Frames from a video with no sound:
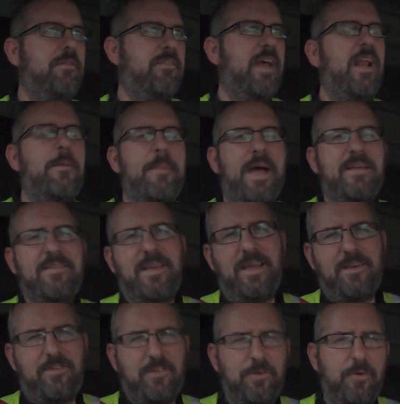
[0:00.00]

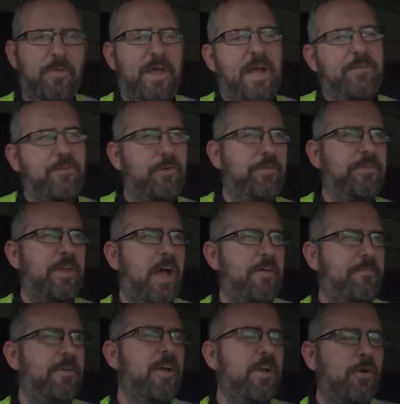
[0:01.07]
telematics and all that sort of
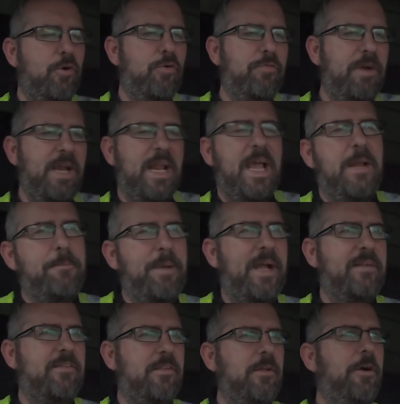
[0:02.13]
stuff, all relayed
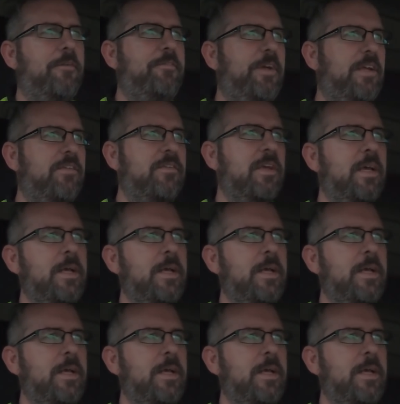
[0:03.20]
back to the office.